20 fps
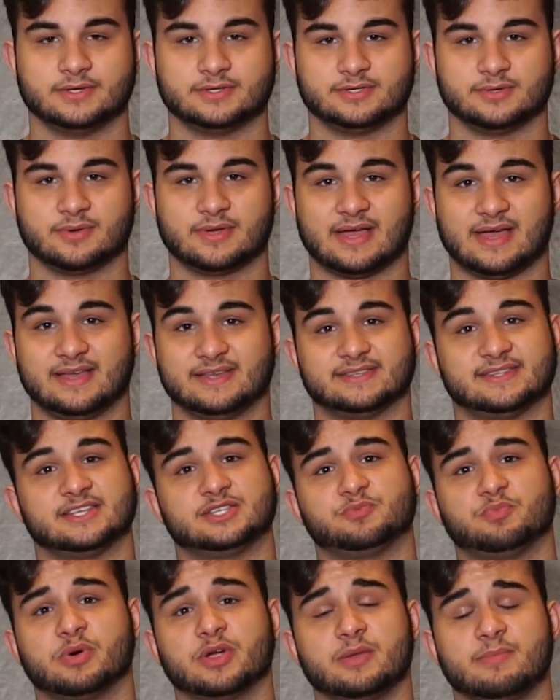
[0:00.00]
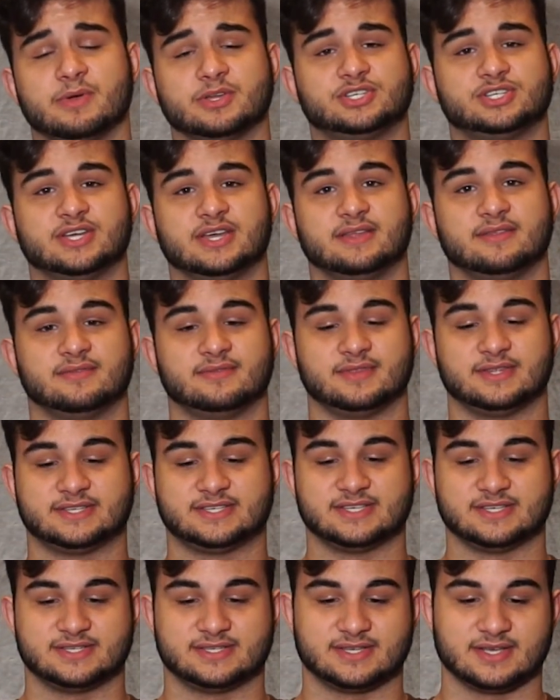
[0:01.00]
So guys, that's pretty much it. This
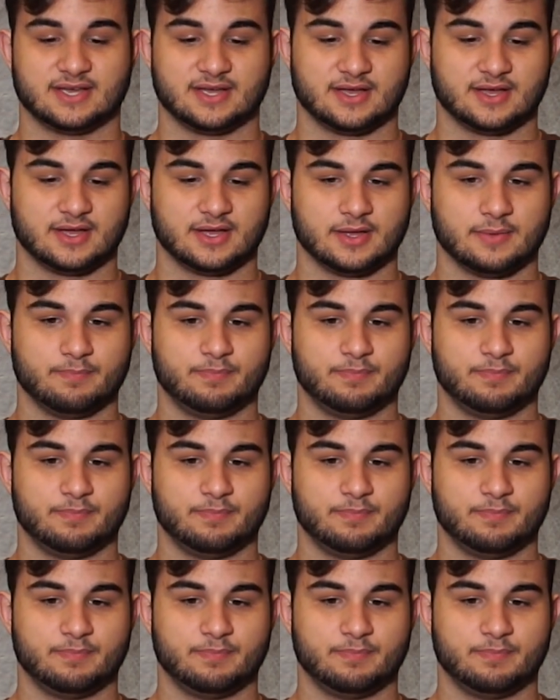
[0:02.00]
is a